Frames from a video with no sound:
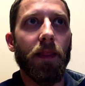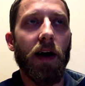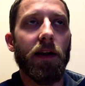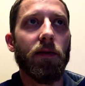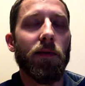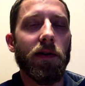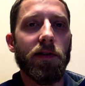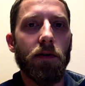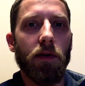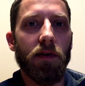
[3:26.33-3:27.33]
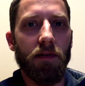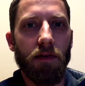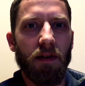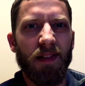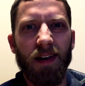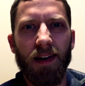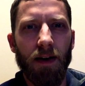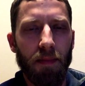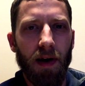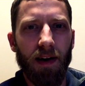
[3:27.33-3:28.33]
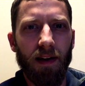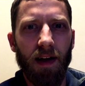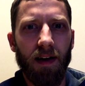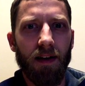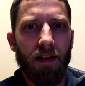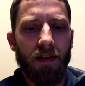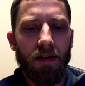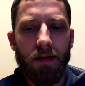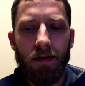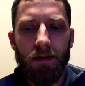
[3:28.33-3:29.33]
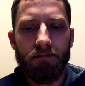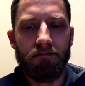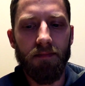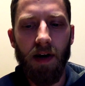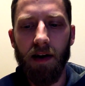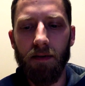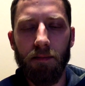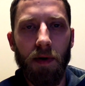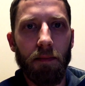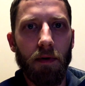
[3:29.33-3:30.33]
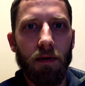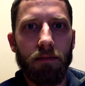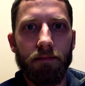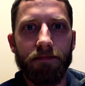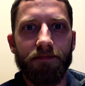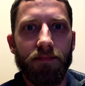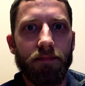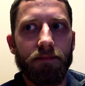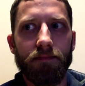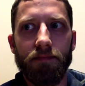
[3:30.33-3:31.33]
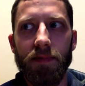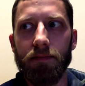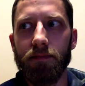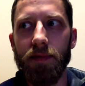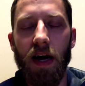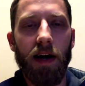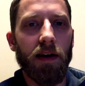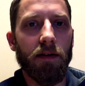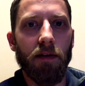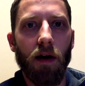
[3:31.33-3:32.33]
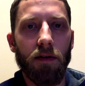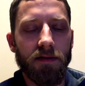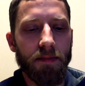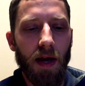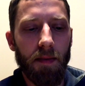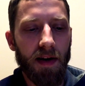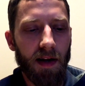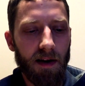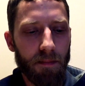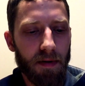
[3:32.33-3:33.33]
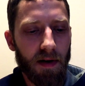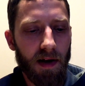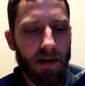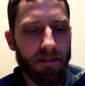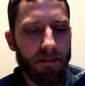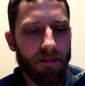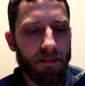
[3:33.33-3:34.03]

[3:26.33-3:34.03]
I didn't want to do it, so I think I ended up paying I don't remember, $900 maybe to get it put in.